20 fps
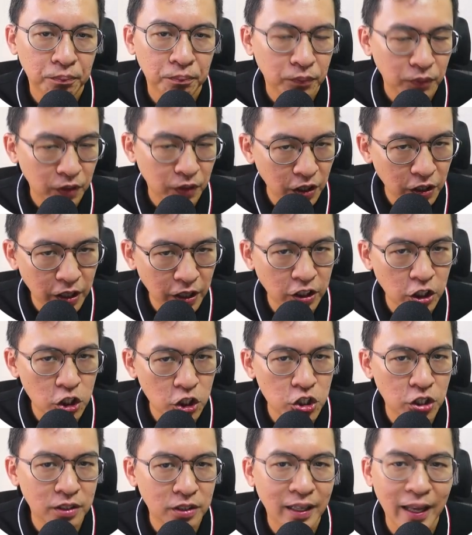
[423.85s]
In
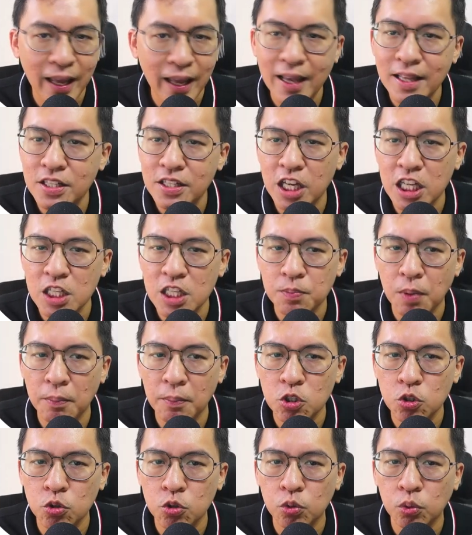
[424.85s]
addition, ACS Primary
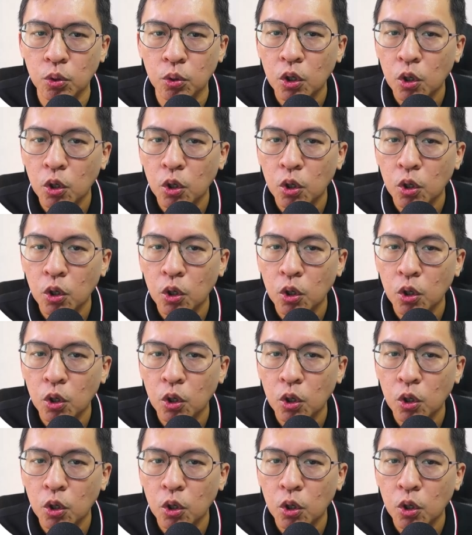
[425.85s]
School